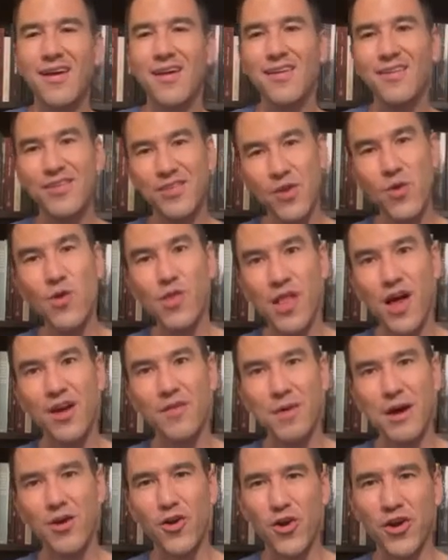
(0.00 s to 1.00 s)
still a lot
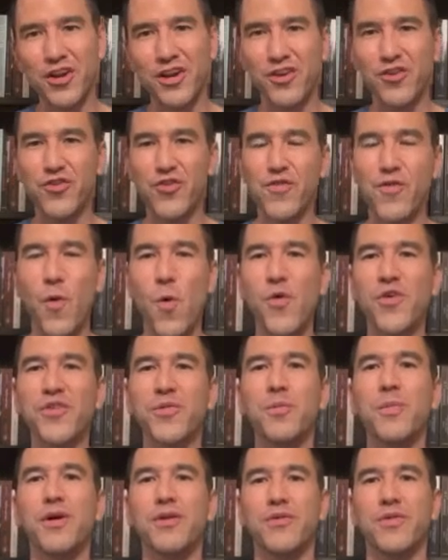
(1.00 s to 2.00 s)
about architecture, of
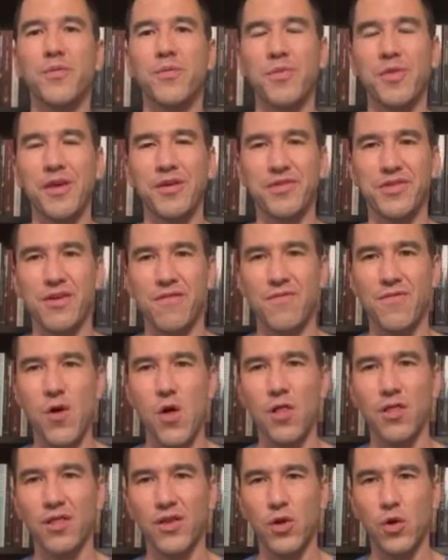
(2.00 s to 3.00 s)
course, but some things that
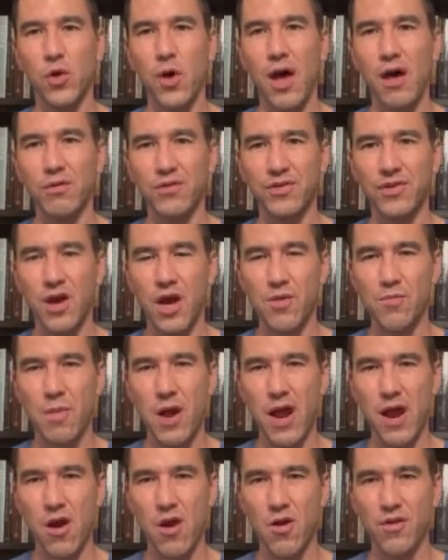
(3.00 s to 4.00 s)
fall a little outside
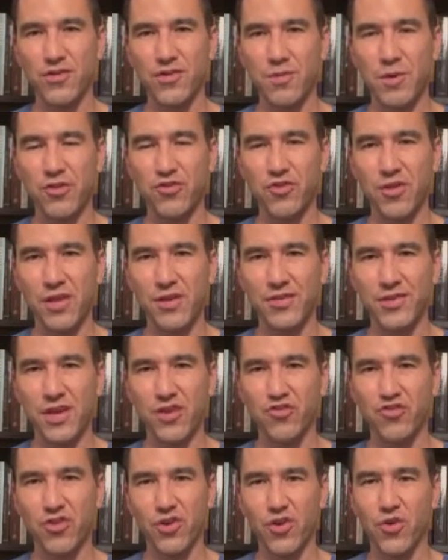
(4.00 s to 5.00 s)
my area of
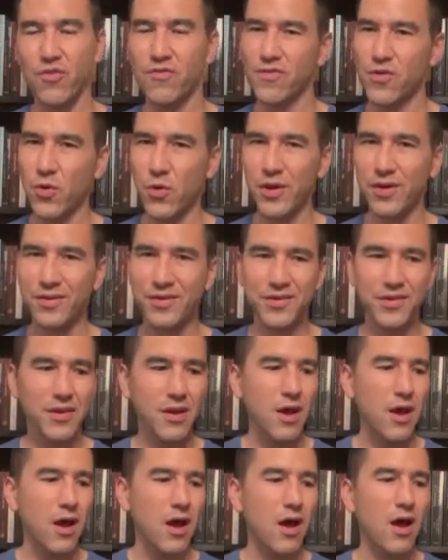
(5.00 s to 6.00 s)
specialization or focus.
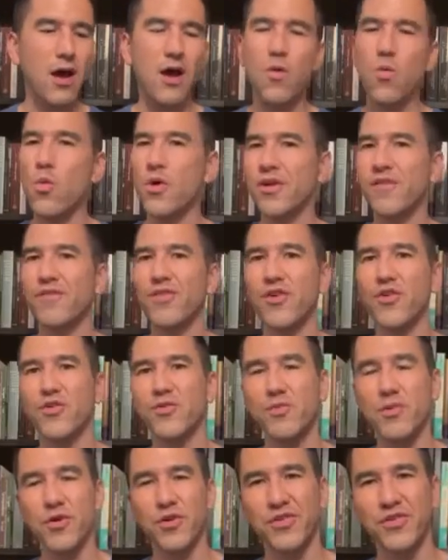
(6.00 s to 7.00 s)
One of those
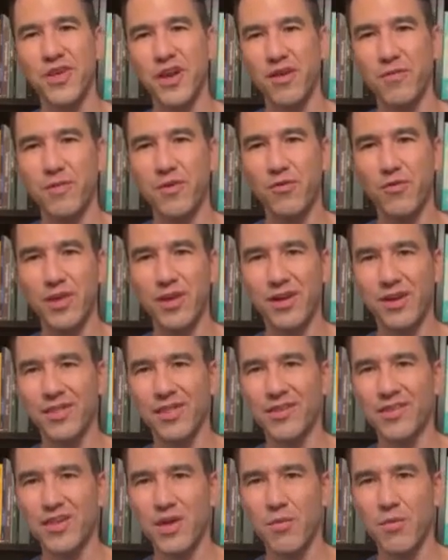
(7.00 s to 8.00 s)
books that I've been reading
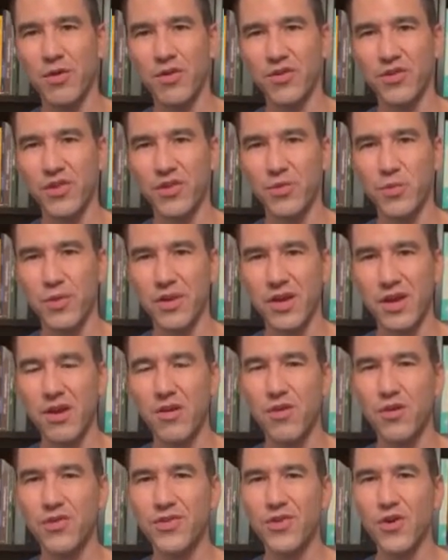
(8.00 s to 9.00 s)
this summer is this one
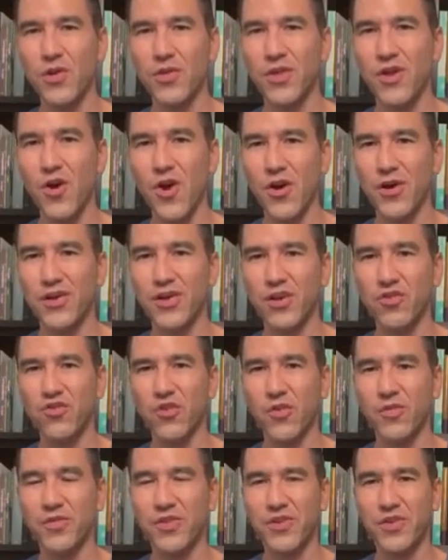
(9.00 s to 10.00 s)
here. It's called The
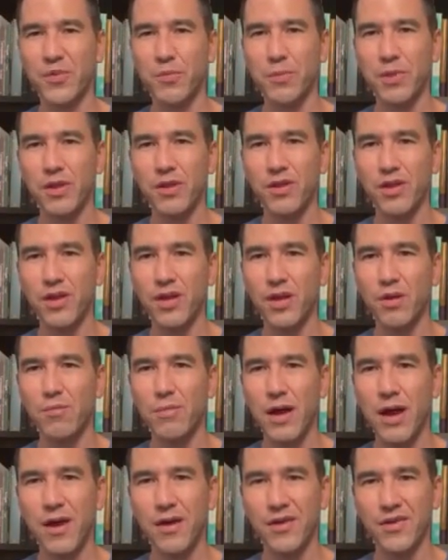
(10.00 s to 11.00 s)
Architecture of Disability
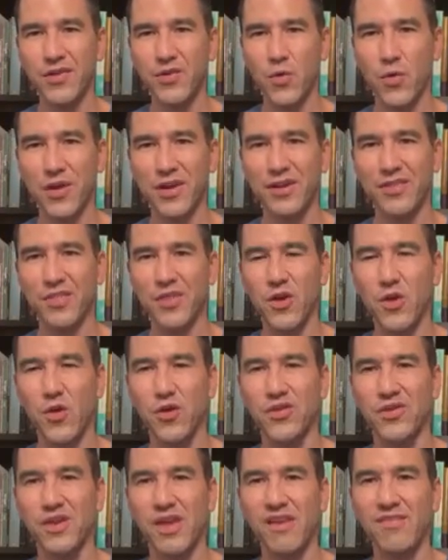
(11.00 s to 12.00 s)
by historian and
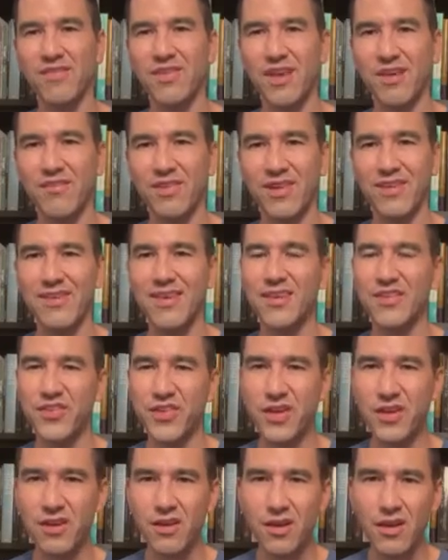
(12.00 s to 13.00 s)
theorist named David
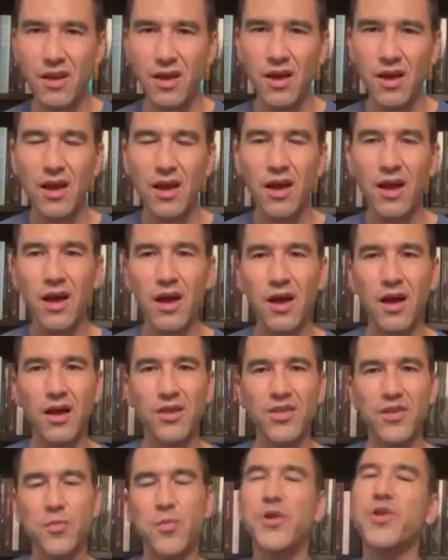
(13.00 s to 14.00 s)
Gisson.
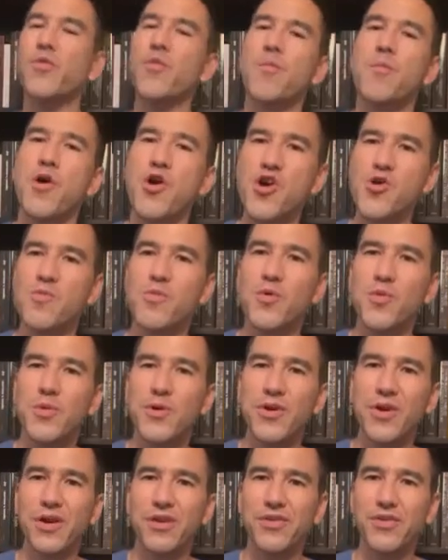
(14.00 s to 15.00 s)
It's a pretty remarkable
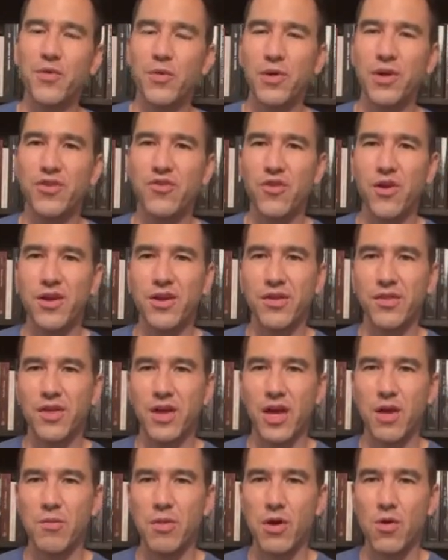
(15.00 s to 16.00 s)
book. It's really trying to
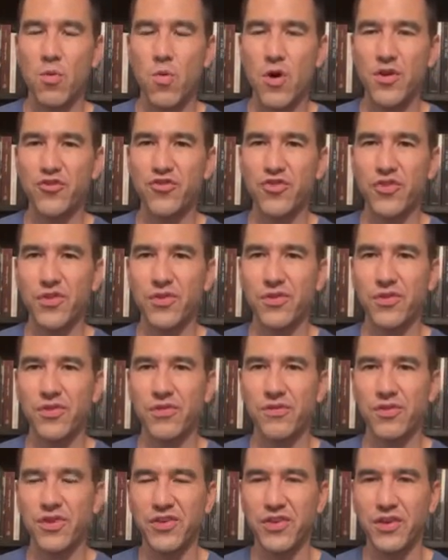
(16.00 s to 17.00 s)
think about questions
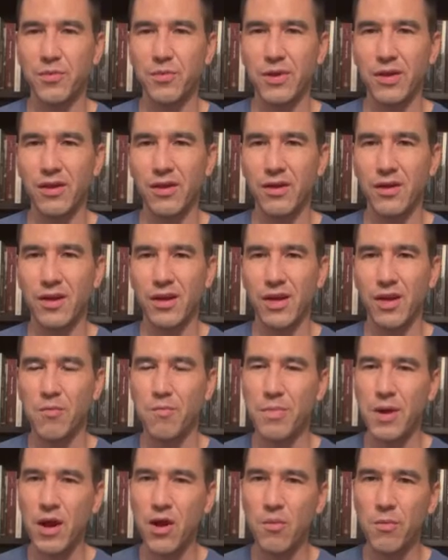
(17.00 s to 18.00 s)
of disability and
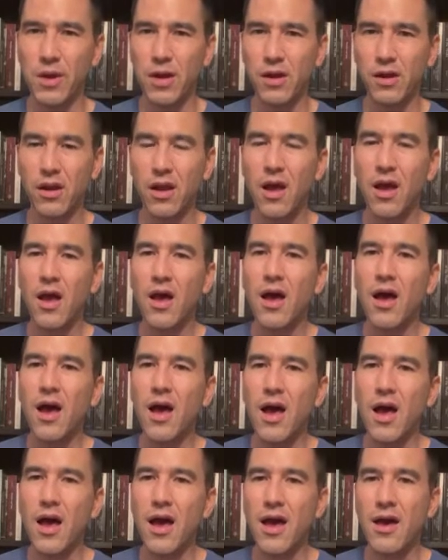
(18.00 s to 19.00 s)
impairment
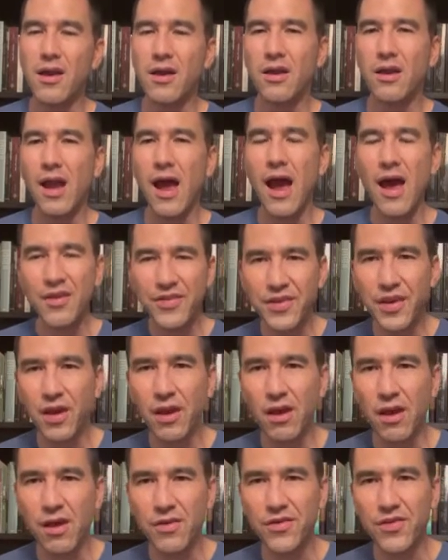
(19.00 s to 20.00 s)
and
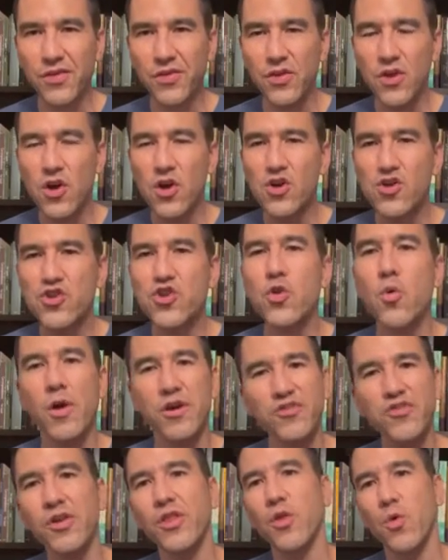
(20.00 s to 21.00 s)
asking us to
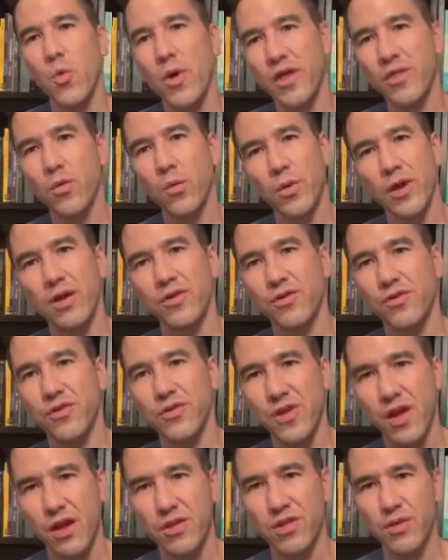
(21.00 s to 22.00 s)
question the way that we
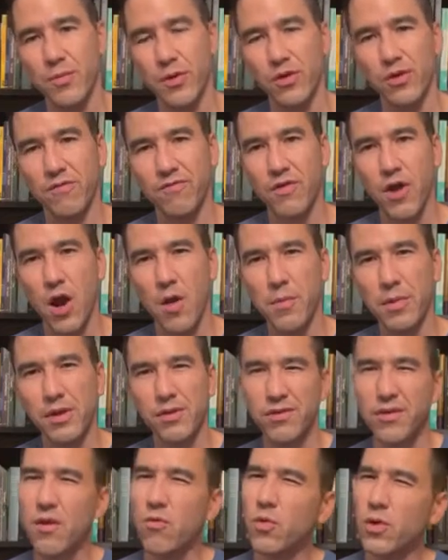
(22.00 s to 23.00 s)
understand the built environment.
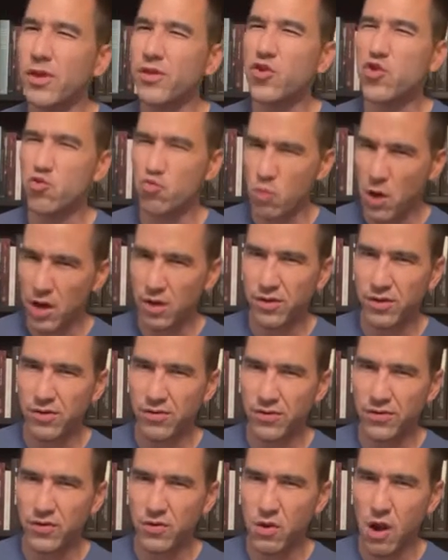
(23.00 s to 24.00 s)
It's not really
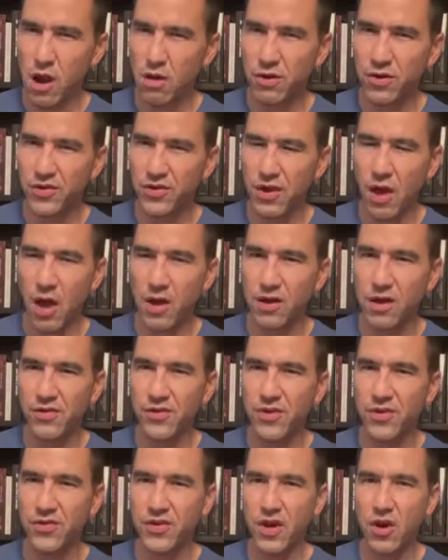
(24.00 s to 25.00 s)
directives on how to design
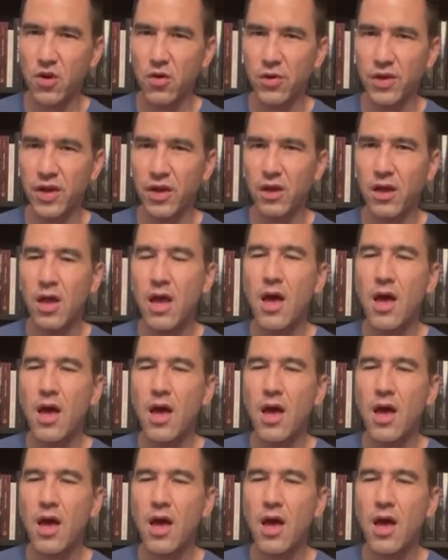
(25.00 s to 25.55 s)
necessarily,